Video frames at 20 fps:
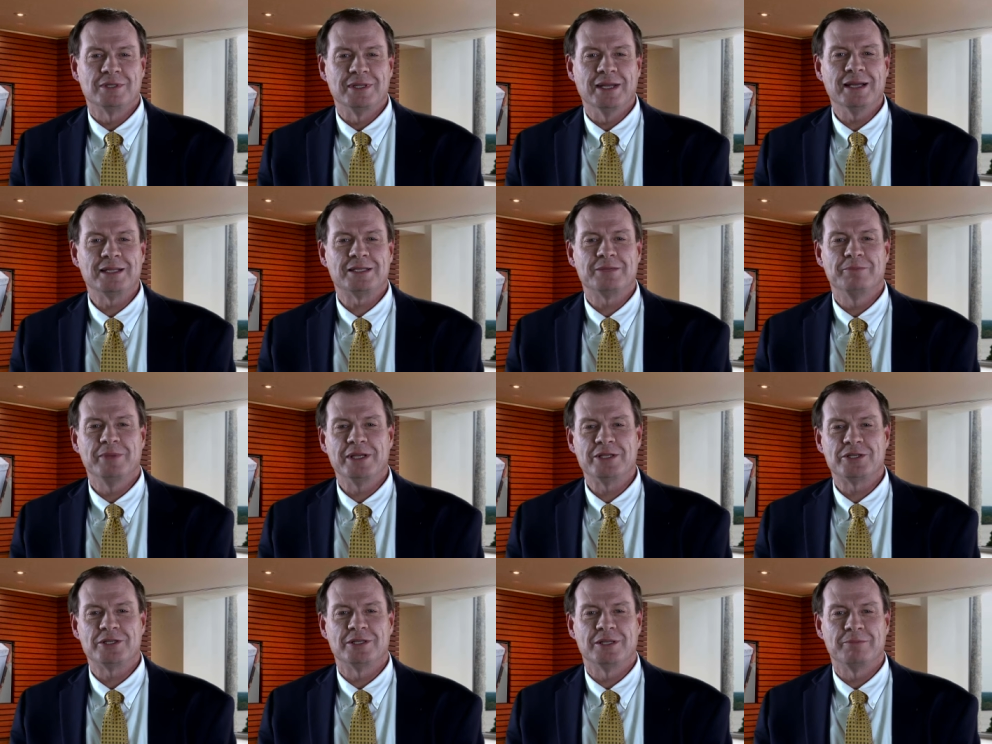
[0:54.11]
not to
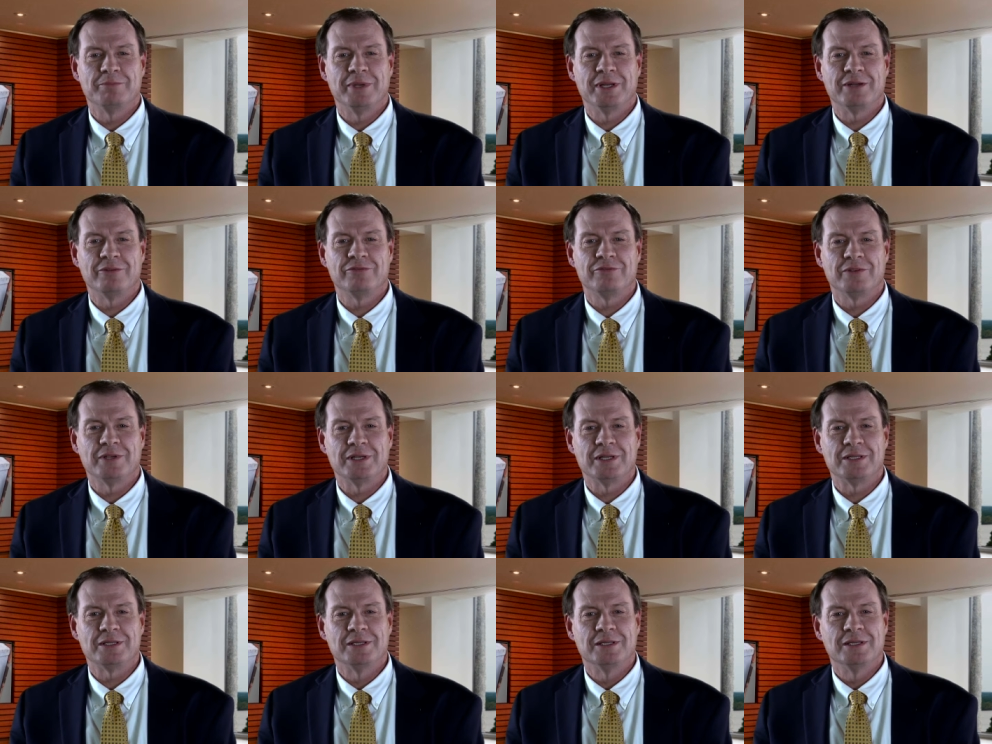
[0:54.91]
mention the
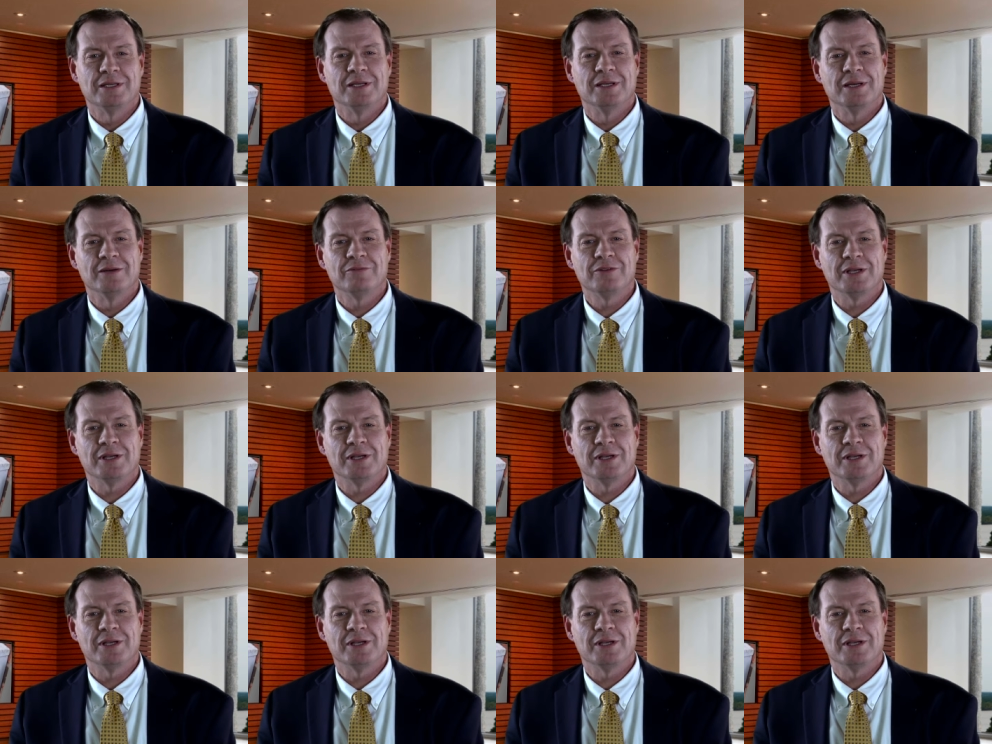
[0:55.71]
benefit of